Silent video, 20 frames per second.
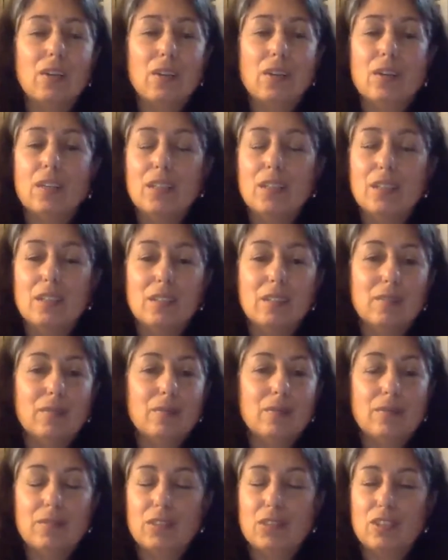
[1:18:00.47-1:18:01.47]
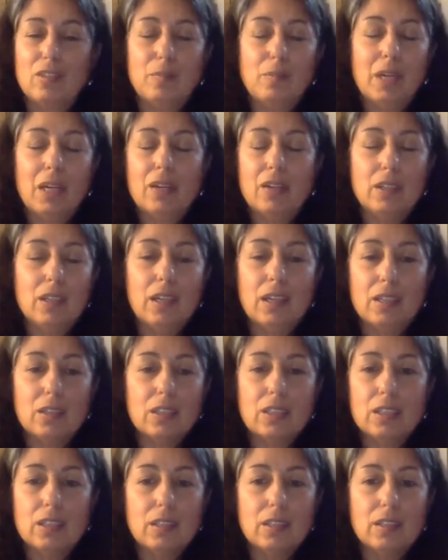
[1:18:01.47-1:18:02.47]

all the sort of paradoxes